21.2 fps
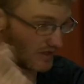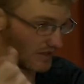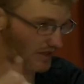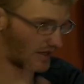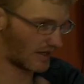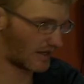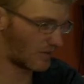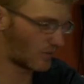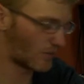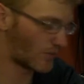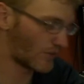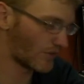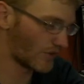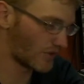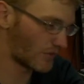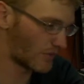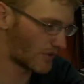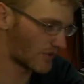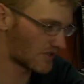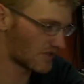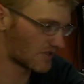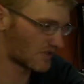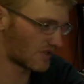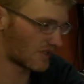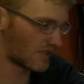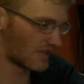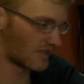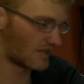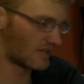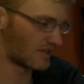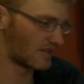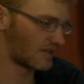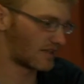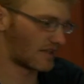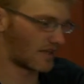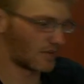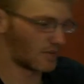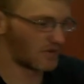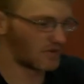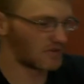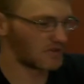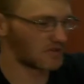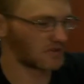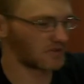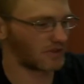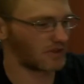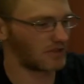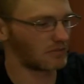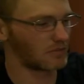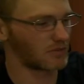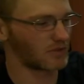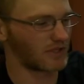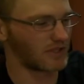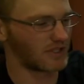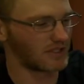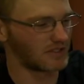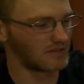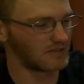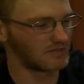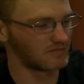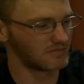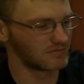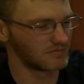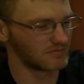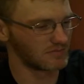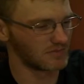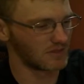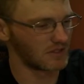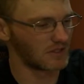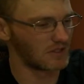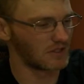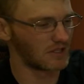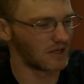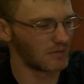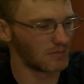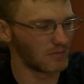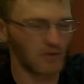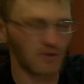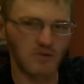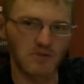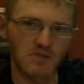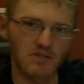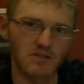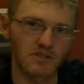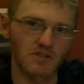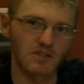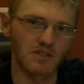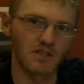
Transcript: I really wish that they would have screen printed the numbers